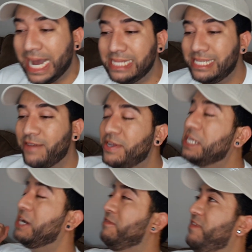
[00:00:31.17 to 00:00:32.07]
got
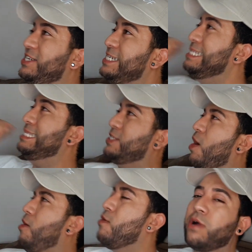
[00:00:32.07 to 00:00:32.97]
seven Confession
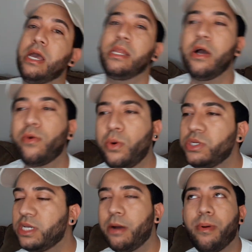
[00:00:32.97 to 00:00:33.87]
Song. Now, of
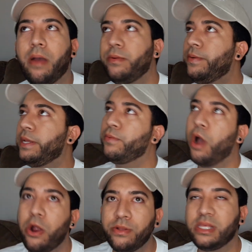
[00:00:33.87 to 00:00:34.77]
course, y'all probably already
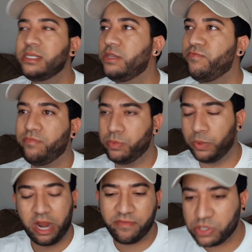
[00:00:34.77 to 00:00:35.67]
heard this and
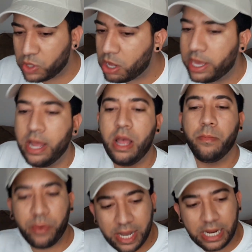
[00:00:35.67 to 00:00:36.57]
whatever, saw it.
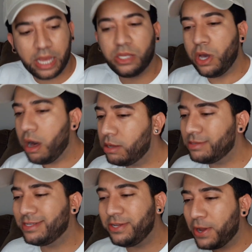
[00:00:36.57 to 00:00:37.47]
But
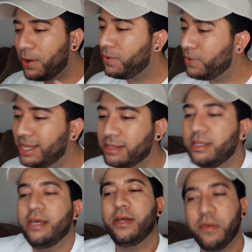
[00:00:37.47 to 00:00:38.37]
y'all, you know,
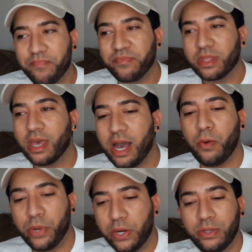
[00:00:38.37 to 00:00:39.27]

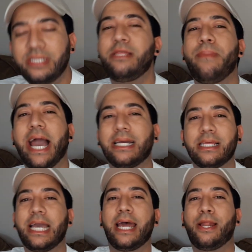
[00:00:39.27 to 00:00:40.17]
we're going to the back
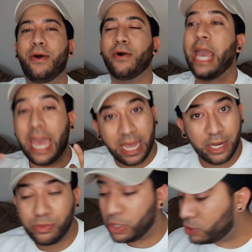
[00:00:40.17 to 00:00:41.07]
of the catalog.
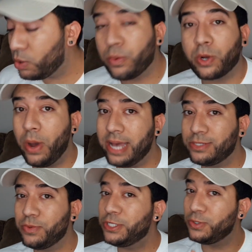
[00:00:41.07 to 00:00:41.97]
And it was also a
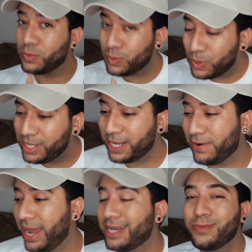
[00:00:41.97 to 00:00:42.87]
request, which is really
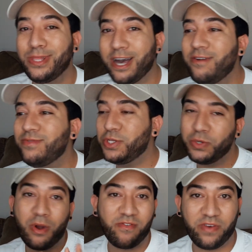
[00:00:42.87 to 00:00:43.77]
great because we love to
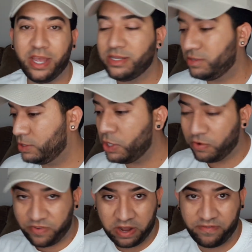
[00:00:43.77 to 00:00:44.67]
do our fan, you
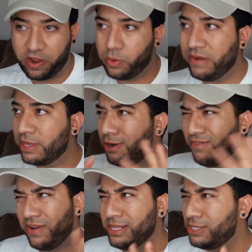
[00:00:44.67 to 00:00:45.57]
know, fanfare, whatever they
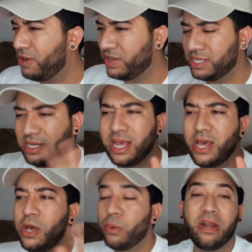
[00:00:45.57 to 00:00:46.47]
call it, fan service and
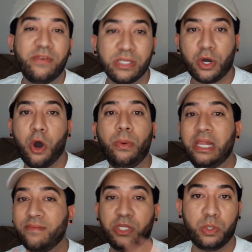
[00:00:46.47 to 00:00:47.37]
whatever it's called. We
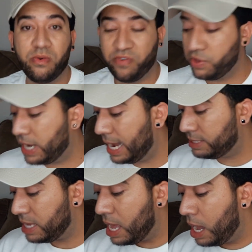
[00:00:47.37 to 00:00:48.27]
love to do it for you
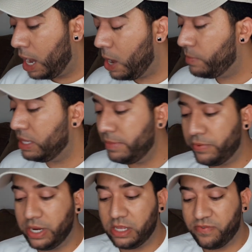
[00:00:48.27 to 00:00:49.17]
guys. Um, but let me
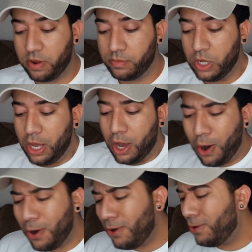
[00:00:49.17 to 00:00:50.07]
read. It's from,
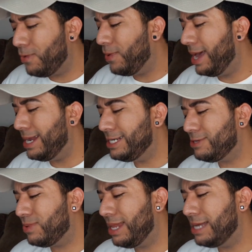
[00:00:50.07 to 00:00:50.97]
oh, and I
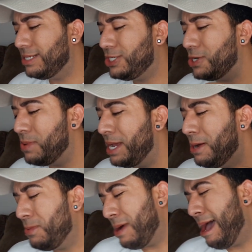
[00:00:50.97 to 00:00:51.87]
just realized it's
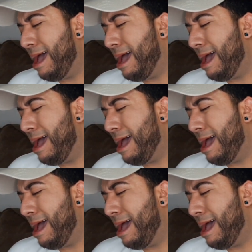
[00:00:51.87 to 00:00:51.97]
Joanna